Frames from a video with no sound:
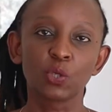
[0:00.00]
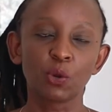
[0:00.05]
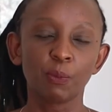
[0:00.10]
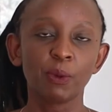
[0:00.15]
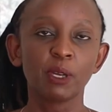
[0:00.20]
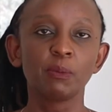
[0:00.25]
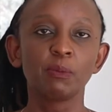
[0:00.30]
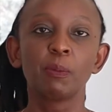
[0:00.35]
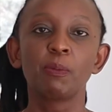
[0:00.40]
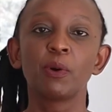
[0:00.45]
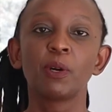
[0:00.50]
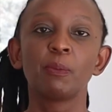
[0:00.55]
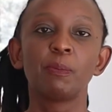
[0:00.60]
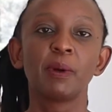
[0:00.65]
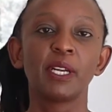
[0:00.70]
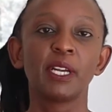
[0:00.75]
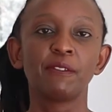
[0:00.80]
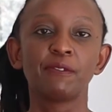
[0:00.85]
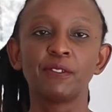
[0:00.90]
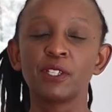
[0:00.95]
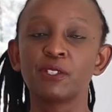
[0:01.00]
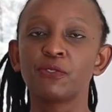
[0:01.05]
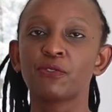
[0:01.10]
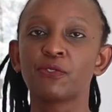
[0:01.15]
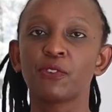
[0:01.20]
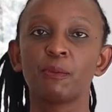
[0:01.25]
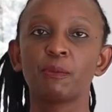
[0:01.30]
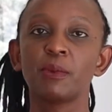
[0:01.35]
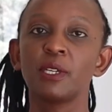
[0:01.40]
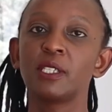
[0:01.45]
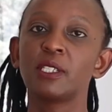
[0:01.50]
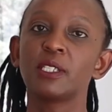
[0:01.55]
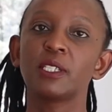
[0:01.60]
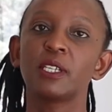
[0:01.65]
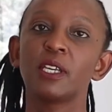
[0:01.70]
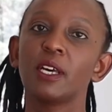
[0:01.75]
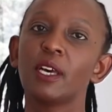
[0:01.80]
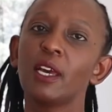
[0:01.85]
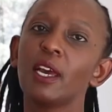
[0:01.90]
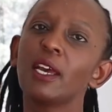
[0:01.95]
so many people benefit from it
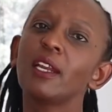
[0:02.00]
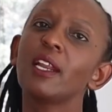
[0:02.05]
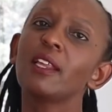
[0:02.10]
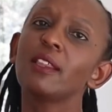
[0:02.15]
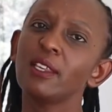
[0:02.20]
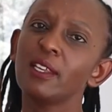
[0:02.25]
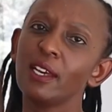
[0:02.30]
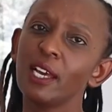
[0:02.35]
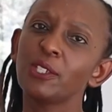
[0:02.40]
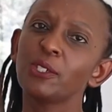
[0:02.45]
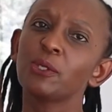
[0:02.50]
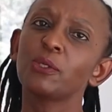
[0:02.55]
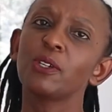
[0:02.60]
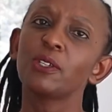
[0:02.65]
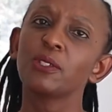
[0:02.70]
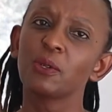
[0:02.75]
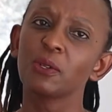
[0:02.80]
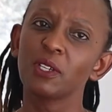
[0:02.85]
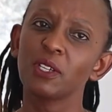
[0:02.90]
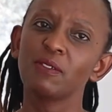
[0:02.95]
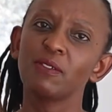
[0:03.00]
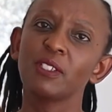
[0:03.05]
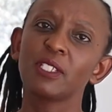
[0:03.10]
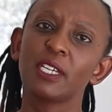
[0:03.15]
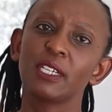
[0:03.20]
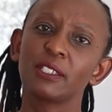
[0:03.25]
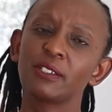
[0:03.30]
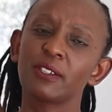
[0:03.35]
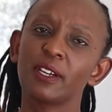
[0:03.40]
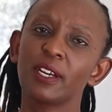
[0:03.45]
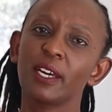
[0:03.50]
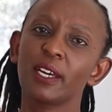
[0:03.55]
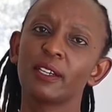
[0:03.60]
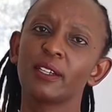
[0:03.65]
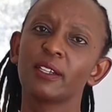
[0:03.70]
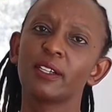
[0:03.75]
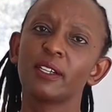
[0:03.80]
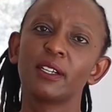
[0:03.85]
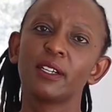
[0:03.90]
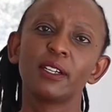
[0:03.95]
and I think I should also give it a try.
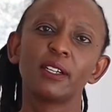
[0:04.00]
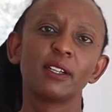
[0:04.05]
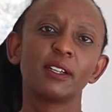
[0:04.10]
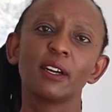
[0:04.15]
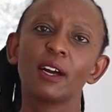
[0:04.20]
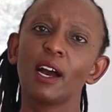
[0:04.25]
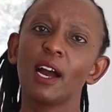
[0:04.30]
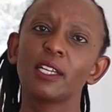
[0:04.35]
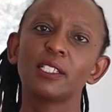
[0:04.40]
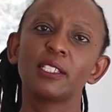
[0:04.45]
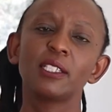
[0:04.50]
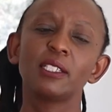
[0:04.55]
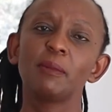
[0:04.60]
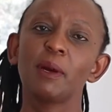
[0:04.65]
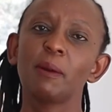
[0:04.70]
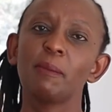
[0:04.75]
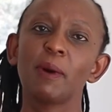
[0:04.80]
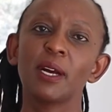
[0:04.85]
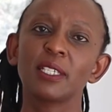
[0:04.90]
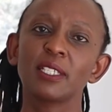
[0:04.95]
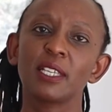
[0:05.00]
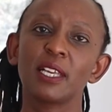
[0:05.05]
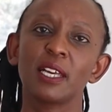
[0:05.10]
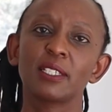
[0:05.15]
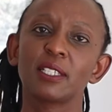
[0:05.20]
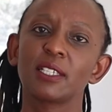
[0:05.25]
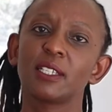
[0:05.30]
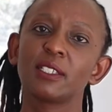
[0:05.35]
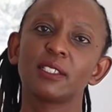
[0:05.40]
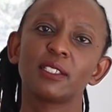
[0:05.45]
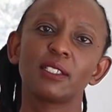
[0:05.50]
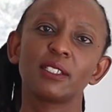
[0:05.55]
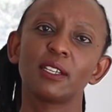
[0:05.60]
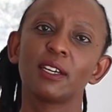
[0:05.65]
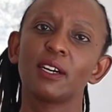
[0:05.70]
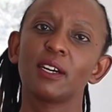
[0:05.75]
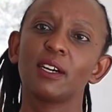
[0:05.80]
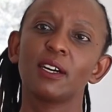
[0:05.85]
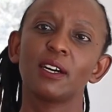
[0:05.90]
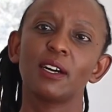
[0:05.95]
I did my master's and
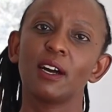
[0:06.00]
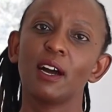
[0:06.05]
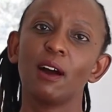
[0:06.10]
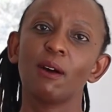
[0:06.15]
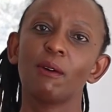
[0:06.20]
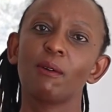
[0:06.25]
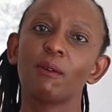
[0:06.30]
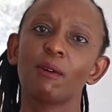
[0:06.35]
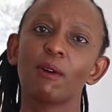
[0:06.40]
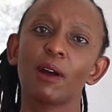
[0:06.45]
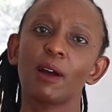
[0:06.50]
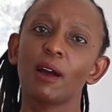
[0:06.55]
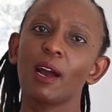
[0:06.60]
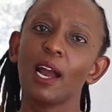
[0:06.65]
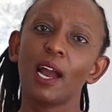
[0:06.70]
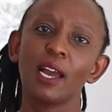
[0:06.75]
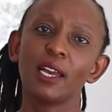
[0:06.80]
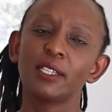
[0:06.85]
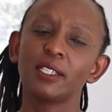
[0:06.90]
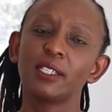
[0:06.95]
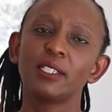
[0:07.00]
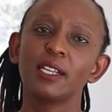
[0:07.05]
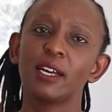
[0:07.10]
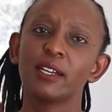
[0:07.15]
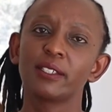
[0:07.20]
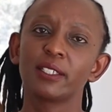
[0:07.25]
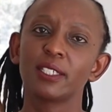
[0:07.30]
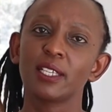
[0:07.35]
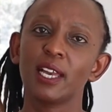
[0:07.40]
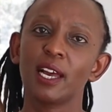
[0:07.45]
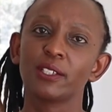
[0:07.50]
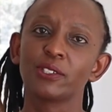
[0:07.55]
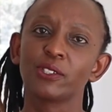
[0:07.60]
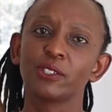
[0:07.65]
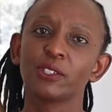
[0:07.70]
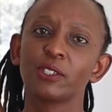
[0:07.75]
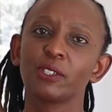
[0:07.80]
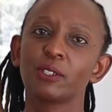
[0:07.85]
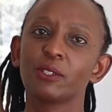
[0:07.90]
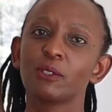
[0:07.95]
uh, oh, I, I did a
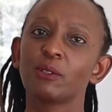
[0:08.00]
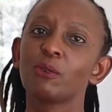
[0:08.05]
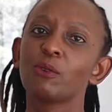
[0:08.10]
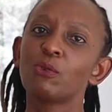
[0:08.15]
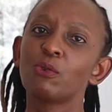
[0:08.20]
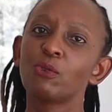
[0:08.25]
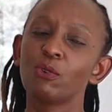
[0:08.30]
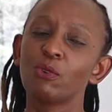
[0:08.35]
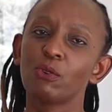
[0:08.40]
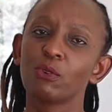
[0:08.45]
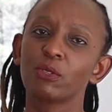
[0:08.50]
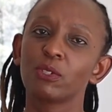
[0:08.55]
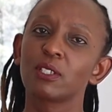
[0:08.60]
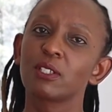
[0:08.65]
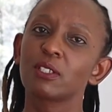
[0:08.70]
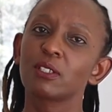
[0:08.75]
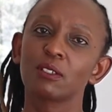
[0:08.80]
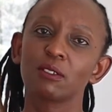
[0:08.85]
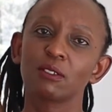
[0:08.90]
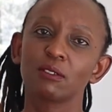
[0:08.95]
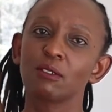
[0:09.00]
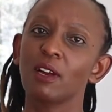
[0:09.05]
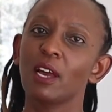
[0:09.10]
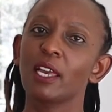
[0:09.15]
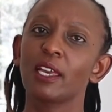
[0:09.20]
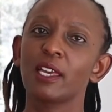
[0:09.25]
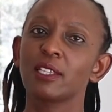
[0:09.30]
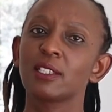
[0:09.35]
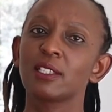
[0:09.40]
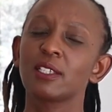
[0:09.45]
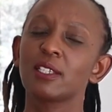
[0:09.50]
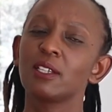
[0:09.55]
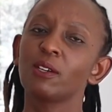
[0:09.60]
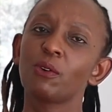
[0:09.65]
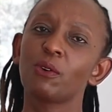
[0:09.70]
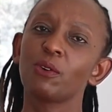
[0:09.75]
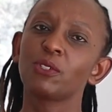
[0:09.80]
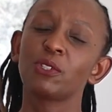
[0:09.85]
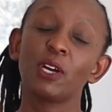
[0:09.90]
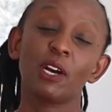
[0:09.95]
research. Who knows? I can still
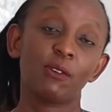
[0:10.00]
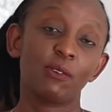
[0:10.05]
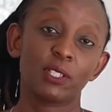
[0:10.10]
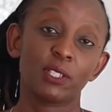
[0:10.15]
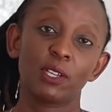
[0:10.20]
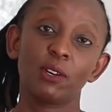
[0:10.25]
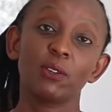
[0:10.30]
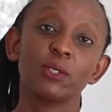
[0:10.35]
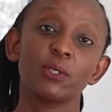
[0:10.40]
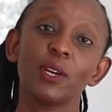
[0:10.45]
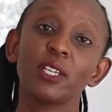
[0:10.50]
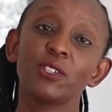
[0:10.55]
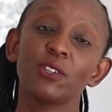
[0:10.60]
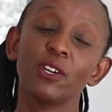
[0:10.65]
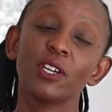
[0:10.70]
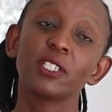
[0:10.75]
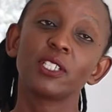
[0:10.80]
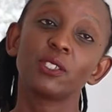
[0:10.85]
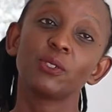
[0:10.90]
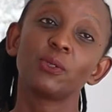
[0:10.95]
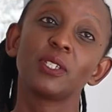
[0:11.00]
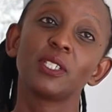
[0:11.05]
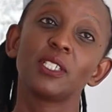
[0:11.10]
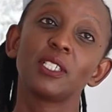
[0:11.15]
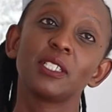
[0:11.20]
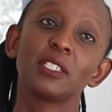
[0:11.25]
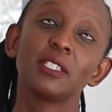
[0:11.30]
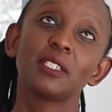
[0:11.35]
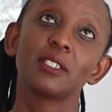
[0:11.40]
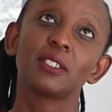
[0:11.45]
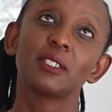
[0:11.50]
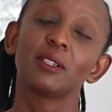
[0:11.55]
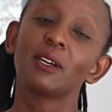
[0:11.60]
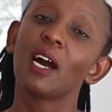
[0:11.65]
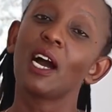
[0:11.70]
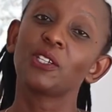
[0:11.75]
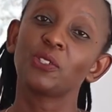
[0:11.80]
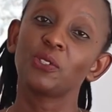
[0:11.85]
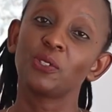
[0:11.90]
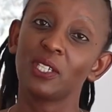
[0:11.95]
continue because I also enjoyed doing it.
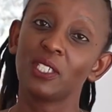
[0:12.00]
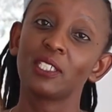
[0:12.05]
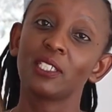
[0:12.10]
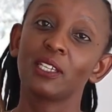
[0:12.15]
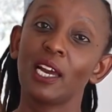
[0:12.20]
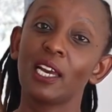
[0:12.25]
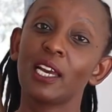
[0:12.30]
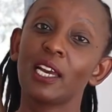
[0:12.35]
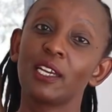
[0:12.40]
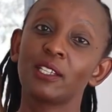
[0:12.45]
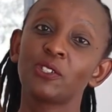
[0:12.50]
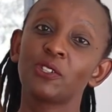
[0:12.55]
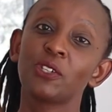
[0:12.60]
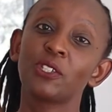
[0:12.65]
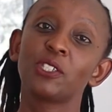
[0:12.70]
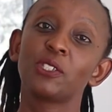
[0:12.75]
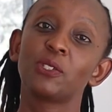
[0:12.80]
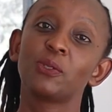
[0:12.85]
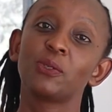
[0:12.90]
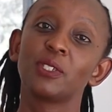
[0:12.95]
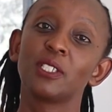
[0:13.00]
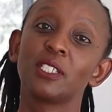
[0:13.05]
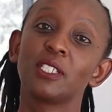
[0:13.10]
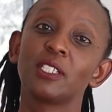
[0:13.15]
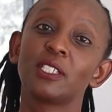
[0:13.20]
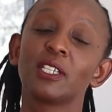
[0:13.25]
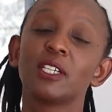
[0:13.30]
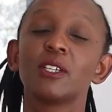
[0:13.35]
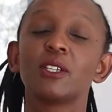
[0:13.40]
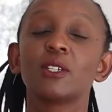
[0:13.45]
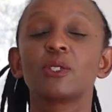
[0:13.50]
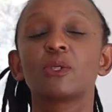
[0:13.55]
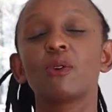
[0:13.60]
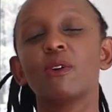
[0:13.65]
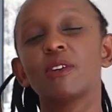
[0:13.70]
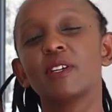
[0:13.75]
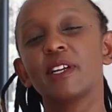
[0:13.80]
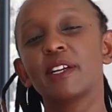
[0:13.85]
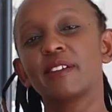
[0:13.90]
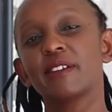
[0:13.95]
Actually, I enjoyed doing it. So
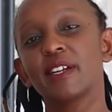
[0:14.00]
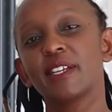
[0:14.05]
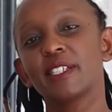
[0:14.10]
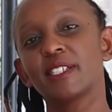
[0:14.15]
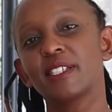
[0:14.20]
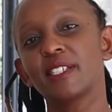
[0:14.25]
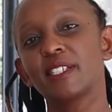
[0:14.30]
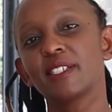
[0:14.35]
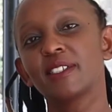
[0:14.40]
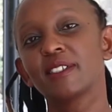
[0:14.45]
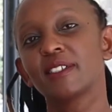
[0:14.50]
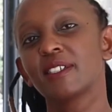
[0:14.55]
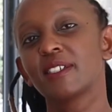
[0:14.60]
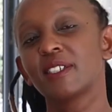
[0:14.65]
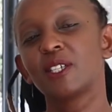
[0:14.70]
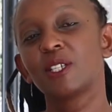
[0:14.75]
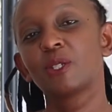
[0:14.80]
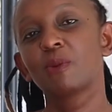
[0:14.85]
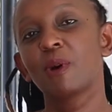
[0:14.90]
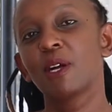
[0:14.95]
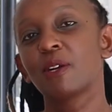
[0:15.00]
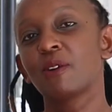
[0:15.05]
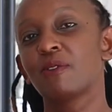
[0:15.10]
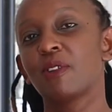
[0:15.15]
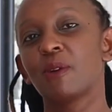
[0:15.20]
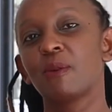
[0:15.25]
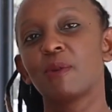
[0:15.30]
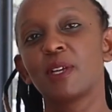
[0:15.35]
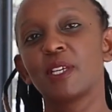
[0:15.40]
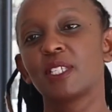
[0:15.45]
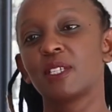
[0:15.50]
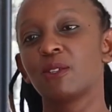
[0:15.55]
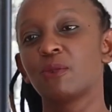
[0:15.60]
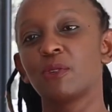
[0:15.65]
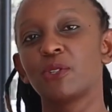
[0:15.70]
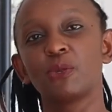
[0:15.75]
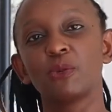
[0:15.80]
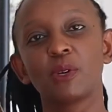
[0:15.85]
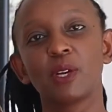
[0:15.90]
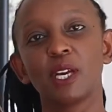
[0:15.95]
online writing is one of the ways in
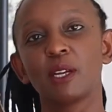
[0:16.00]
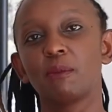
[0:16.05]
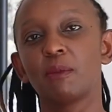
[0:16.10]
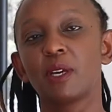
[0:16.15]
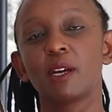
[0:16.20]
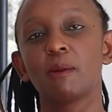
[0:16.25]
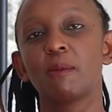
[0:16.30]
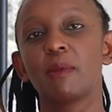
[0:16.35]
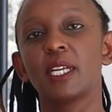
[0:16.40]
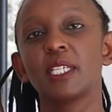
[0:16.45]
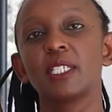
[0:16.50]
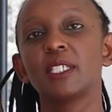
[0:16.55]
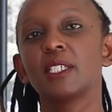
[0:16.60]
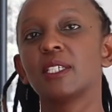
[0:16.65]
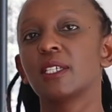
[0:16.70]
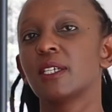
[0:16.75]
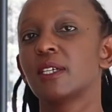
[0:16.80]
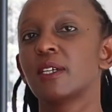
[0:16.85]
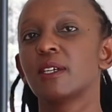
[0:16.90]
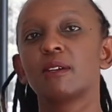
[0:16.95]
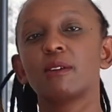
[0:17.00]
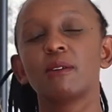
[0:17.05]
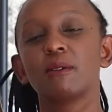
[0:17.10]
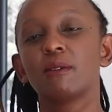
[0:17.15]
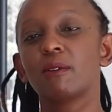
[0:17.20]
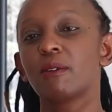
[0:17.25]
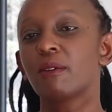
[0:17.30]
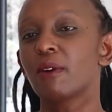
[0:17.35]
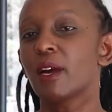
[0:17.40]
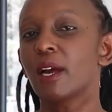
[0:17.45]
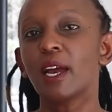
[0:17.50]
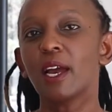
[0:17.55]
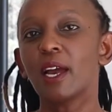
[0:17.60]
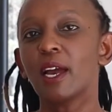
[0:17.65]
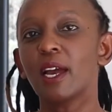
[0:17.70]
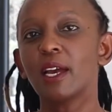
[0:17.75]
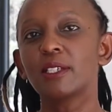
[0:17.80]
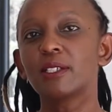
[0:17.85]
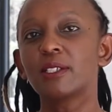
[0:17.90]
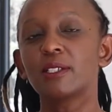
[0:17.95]
which you can make money
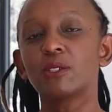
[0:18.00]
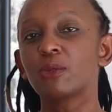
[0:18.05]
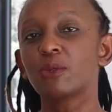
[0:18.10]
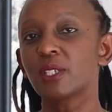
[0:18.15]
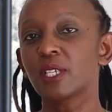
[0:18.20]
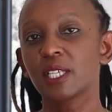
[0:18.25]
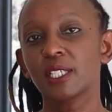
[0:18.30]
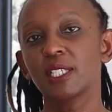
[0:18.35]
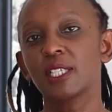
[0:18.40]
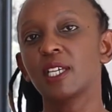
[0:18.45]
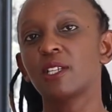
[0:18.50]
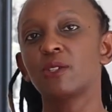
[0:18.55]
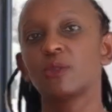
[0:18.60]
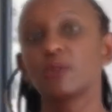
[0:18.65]
and you sustain